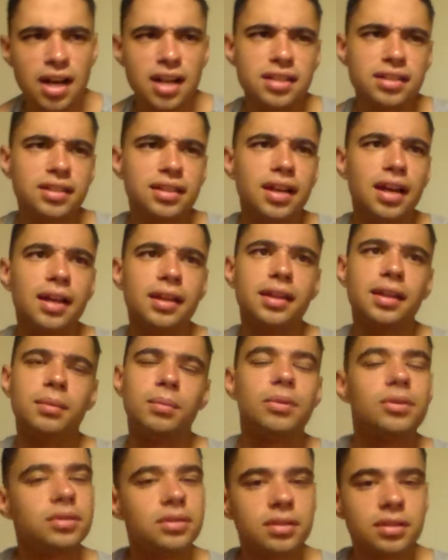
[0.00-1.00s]
Honestly, I
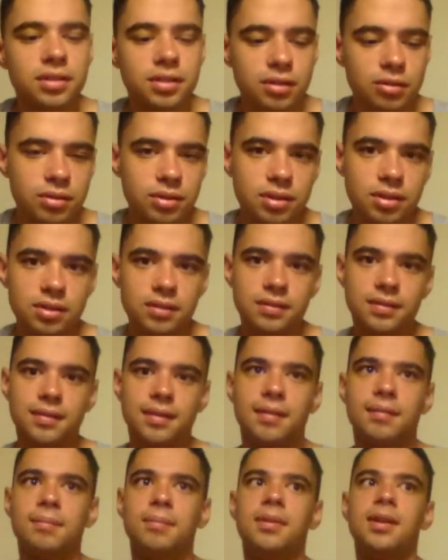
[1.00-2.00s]
think most of the exclusives,
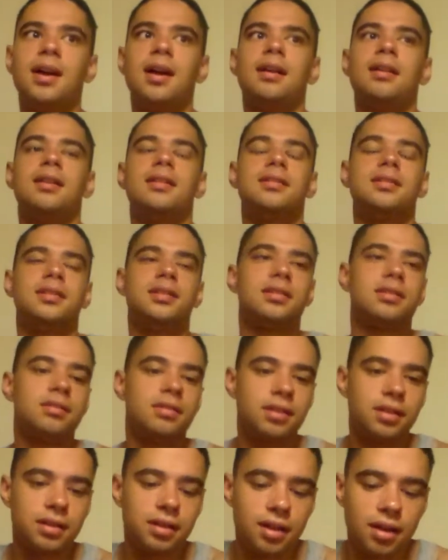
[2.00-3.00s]
not
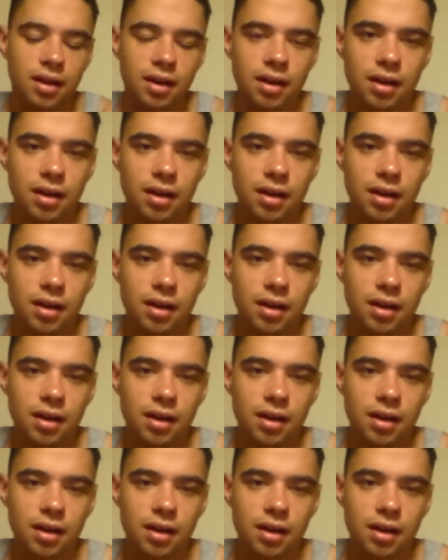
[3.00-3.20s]
necessarily,